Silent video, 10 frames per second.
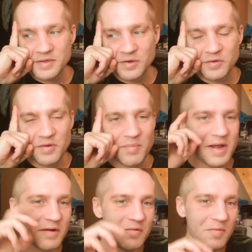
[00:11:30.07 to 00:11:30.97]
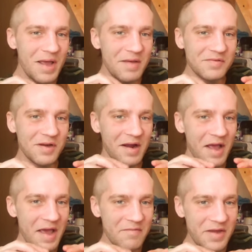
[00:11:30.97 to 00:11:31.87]
So the microwaves are
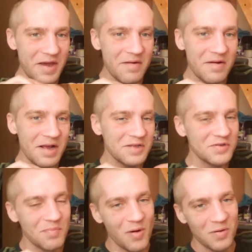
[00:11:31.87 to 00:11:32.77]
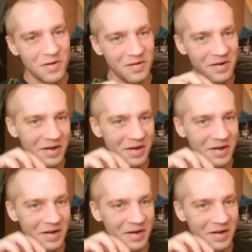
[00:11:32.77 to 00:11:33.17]
heavier and smaller.